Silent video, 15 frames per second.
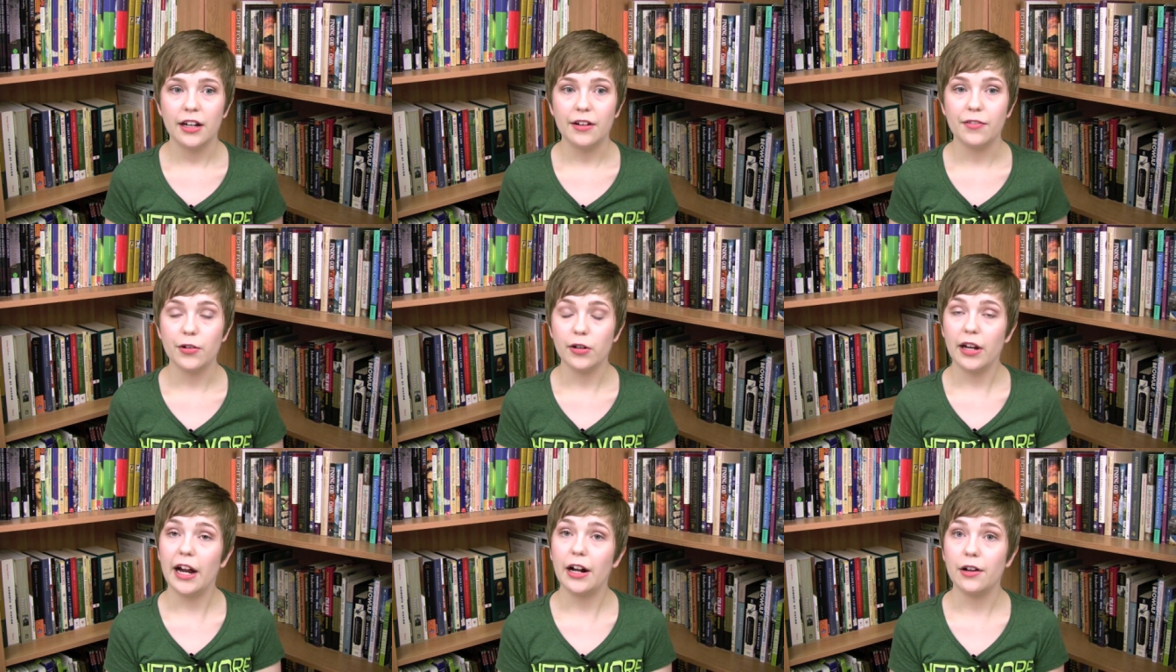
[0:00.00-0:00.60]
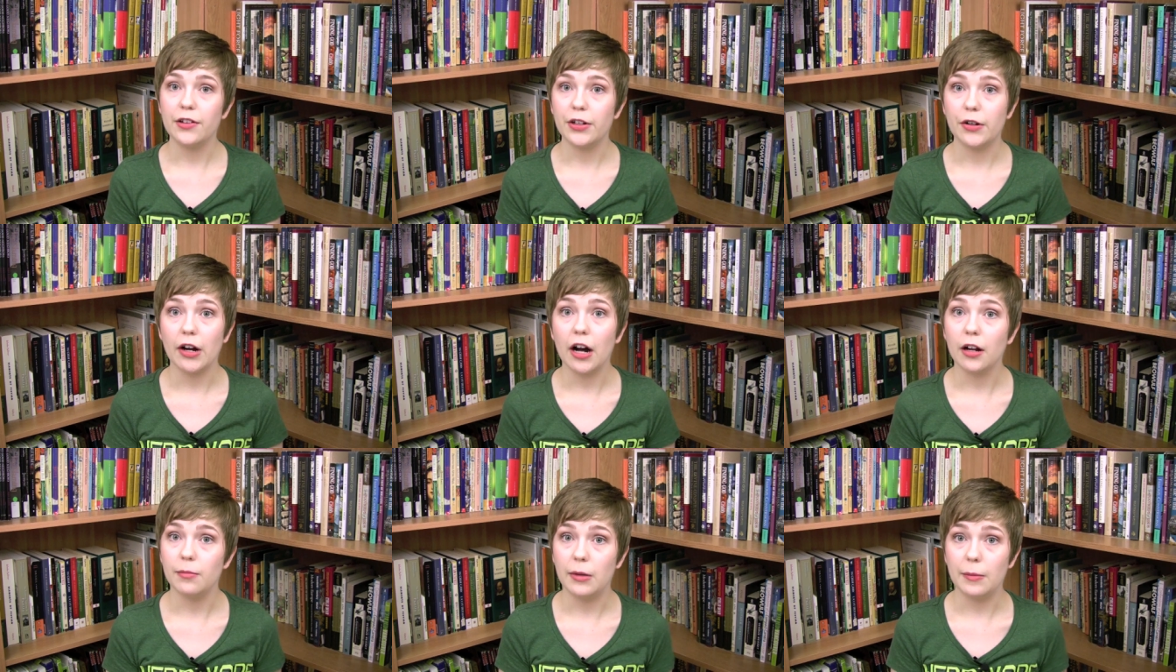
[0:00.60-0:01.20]
if they're lying on the
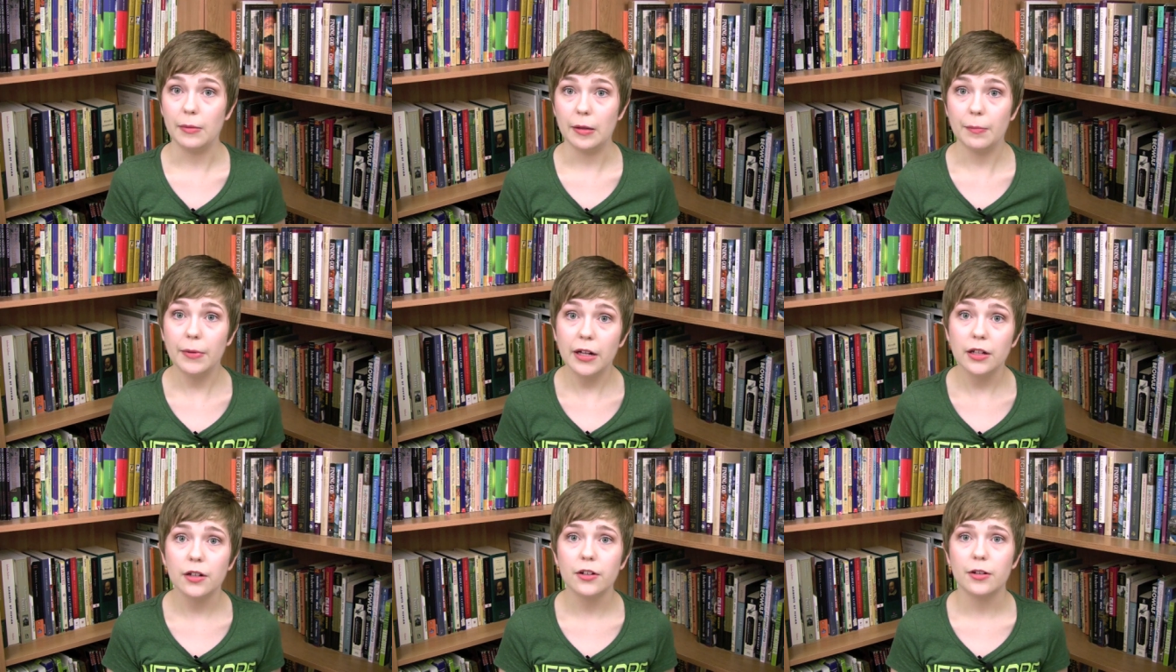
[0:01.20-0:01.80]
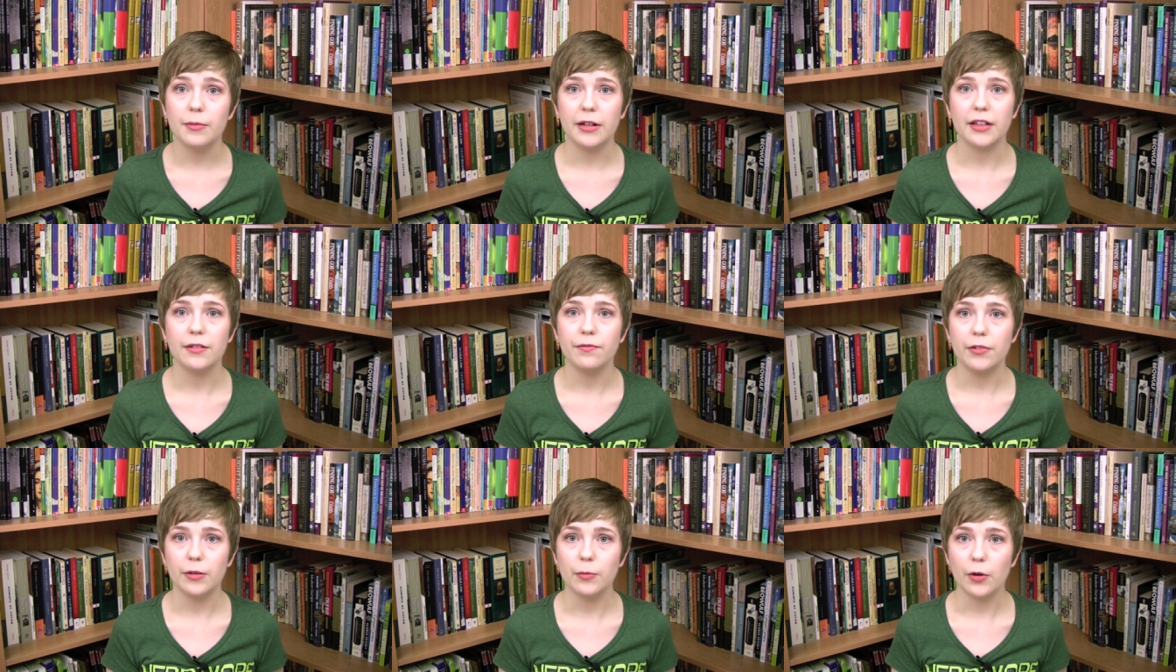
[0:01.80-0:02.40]
ground, maybe a pillow to make
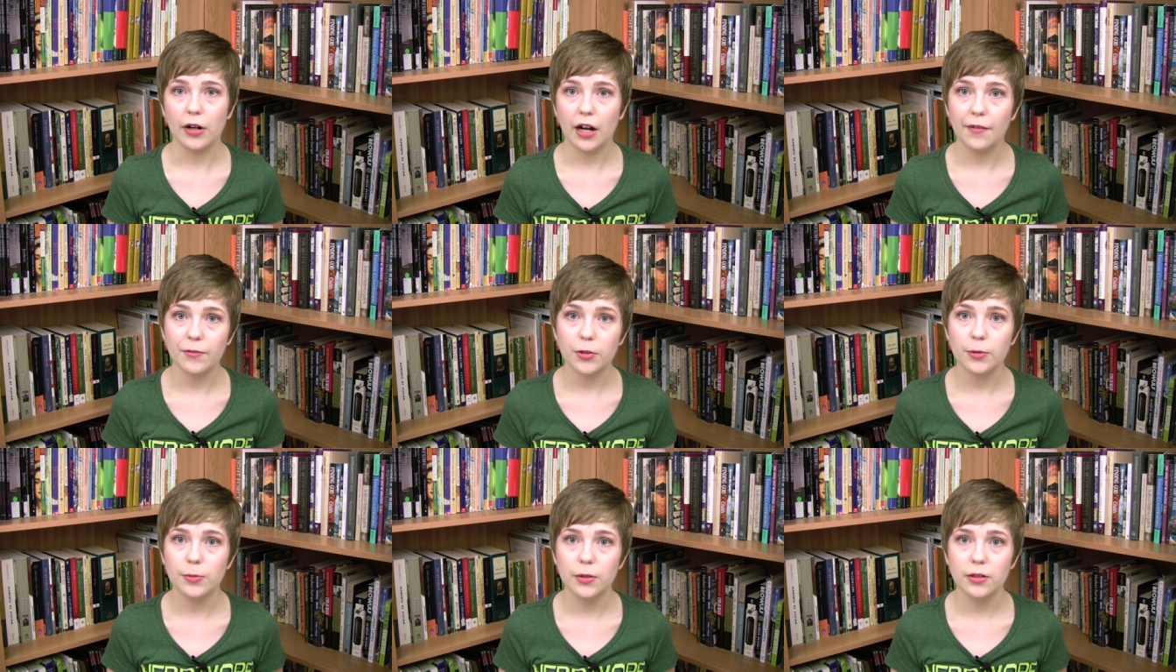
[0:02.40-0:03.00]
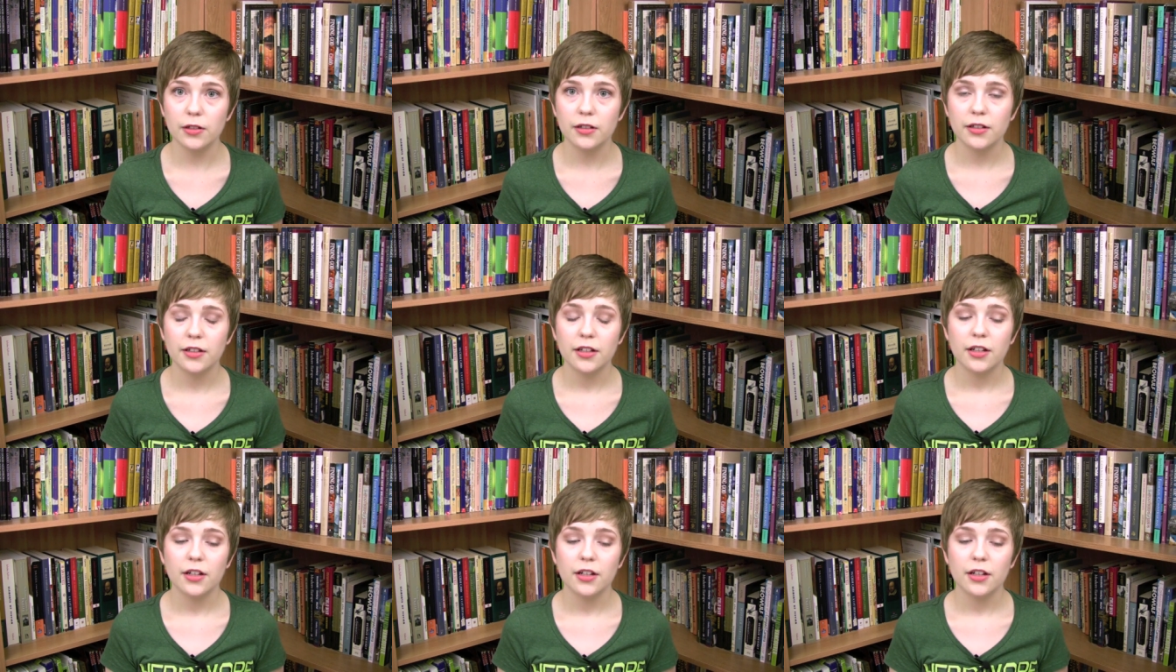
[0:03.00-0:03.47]
them feel more comfortable,